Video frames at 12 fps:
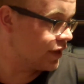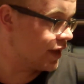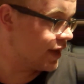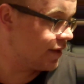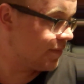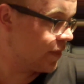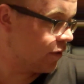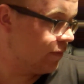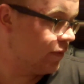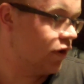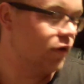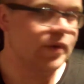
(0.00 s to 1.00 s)
yeah,
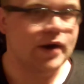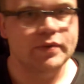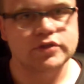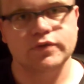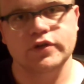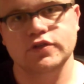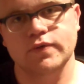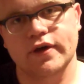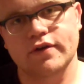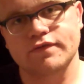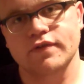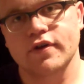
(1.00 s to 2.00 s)
Obama
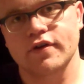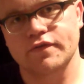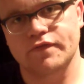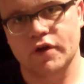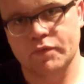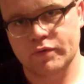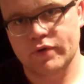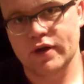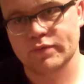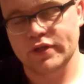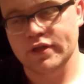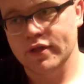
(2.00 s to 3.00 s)
2012, fuck Mitt
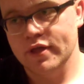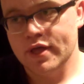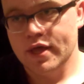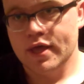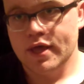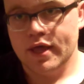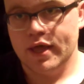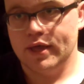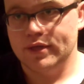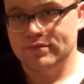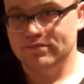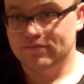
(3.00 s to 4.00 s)
Romney,
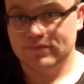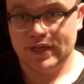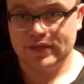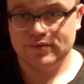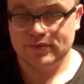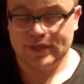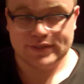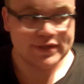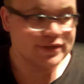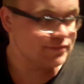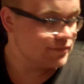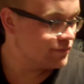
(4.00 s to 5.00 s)
and that, that's
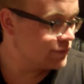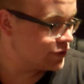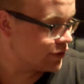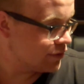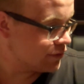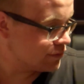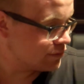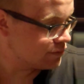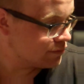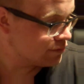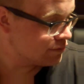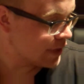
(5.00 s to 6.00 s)
it. So...
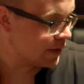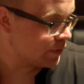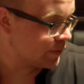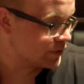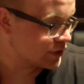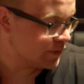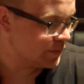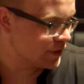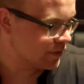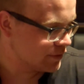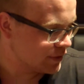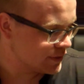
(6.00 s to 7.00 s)
I'm pretty much going to be
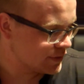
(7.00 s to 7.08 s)
done with